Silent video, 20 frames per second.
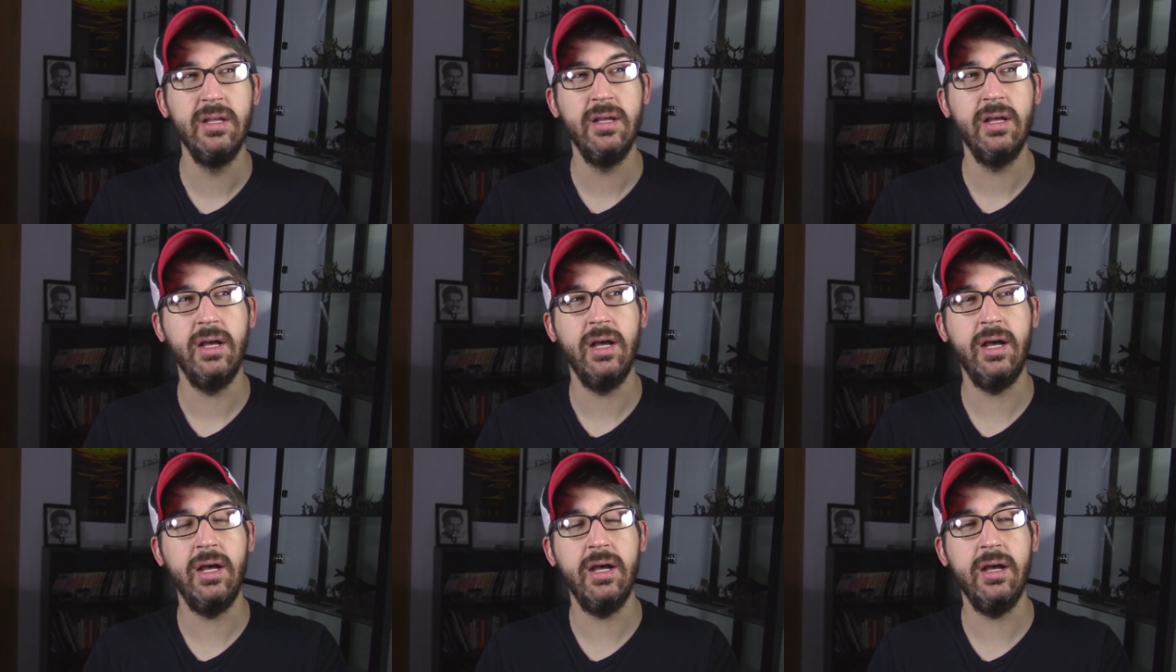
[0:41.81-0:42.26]

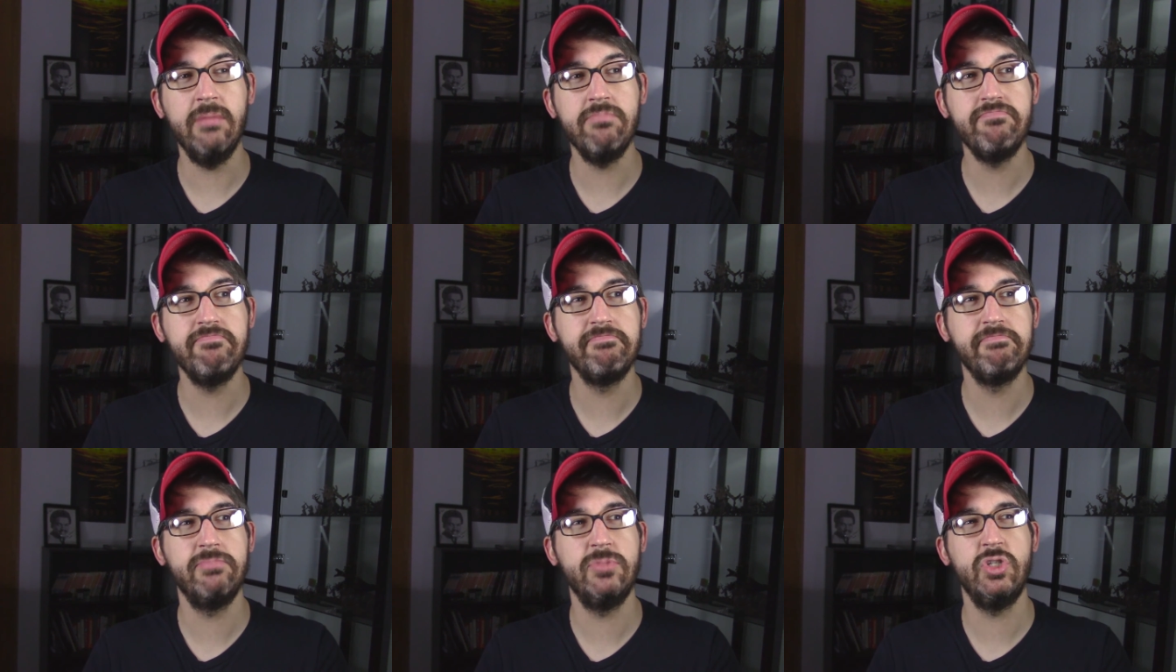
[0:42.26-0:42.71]

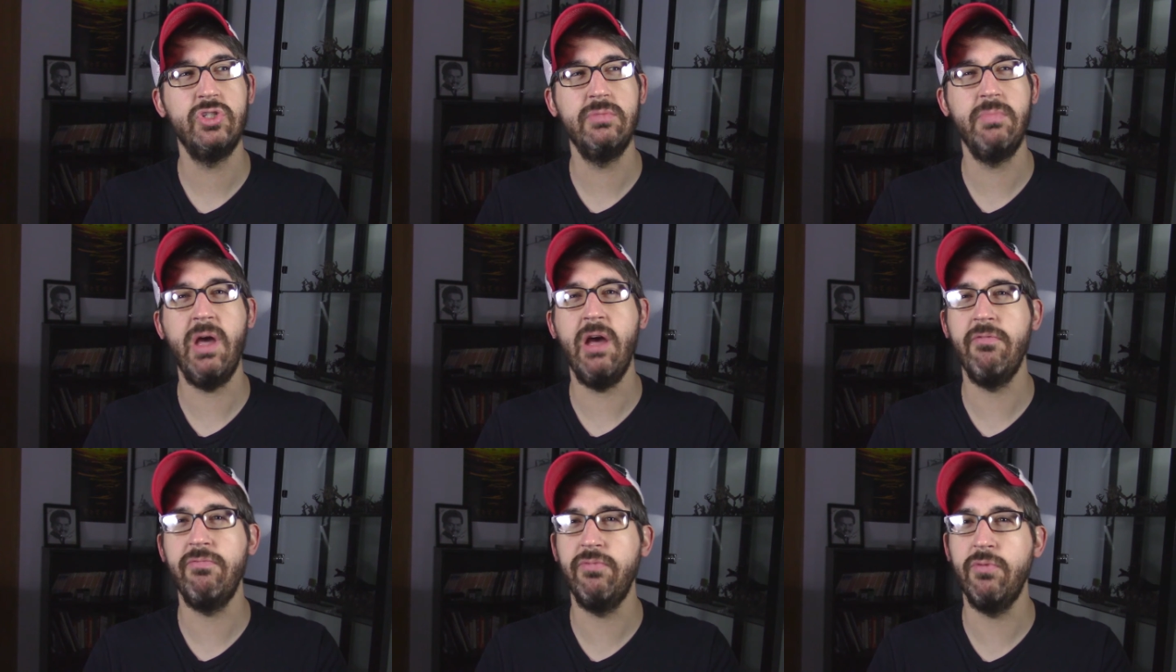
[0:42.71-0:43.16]
just
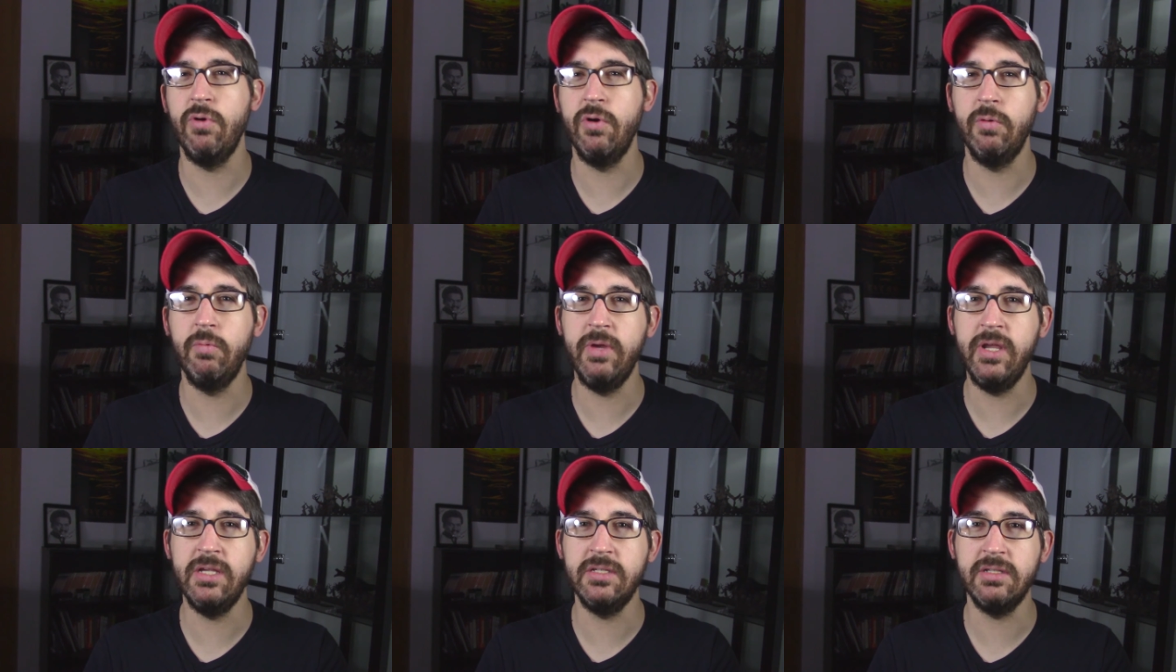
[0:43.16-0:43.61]
about 4
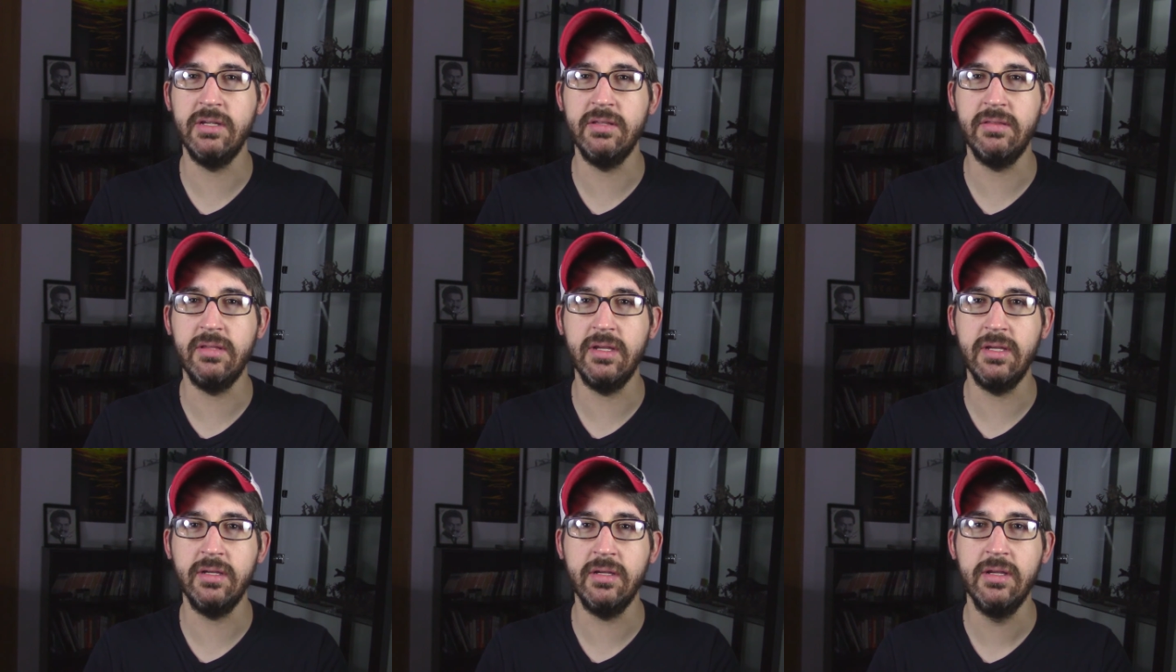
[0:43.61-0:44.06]
weeks, I
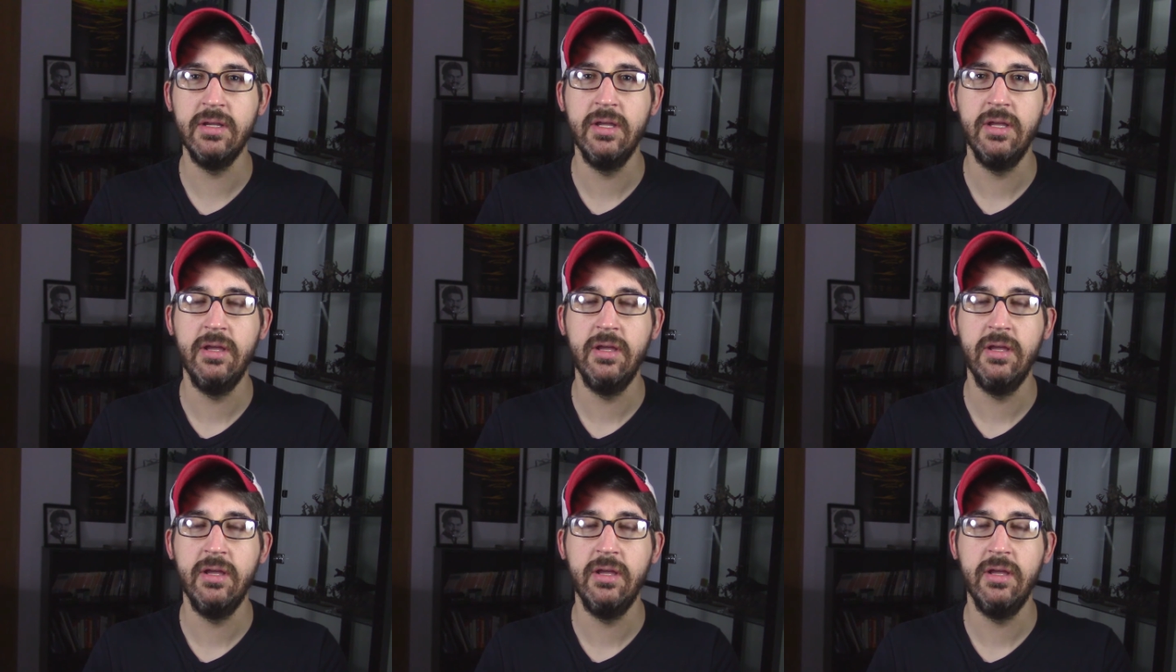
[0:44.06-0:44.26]
think,